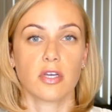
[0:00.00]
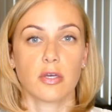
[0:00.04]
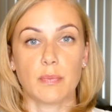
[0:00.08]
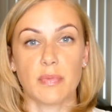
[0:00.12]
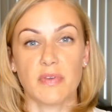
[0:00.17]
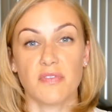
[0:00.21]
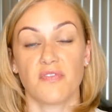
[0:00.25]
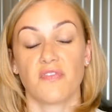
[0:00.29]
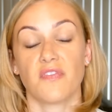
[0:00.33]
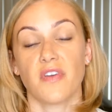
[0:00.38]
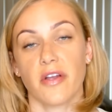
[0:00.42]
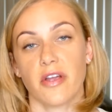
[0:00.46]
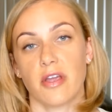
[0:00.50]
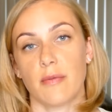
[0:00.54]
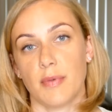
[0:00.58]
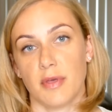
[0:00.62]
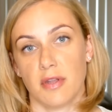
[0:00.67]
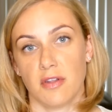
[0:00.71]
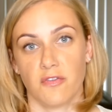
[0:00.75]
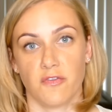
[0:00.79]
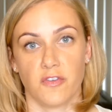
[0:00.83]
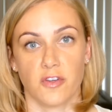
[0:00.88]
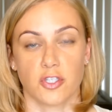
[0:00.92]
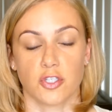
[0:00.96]
could be very
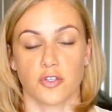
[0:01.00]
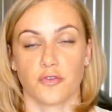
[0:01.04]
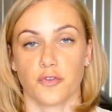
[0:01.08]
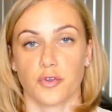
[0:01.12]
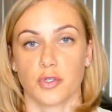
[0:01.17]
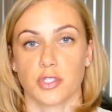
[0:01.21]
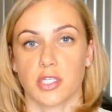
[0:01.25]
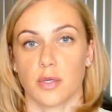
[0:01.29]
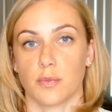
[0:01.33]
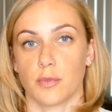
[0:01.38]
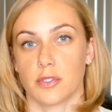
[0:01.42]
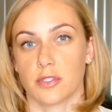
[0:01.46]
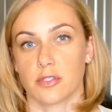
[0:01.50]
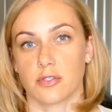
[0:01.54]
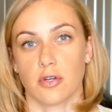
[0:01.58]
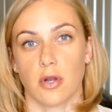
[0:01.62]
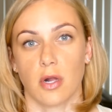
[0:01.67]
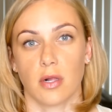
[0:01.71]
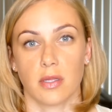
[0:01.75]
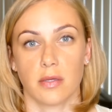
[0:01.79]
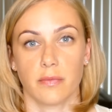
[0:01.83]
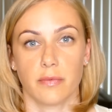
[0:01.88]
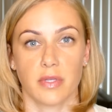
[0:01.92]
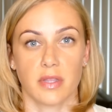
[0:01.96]
beneficial for someone
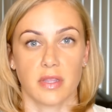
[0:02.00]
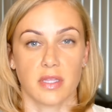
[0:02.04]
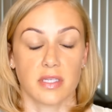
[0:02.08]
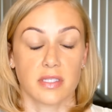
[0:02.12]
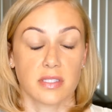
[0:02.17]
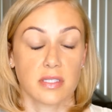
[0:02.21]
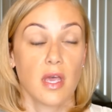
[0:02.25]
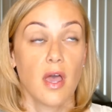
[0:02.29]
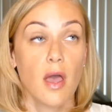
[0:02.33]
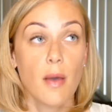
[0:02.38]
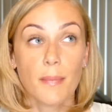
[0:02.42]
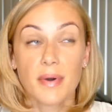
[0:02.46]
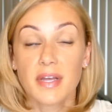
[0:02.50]
struggling with this.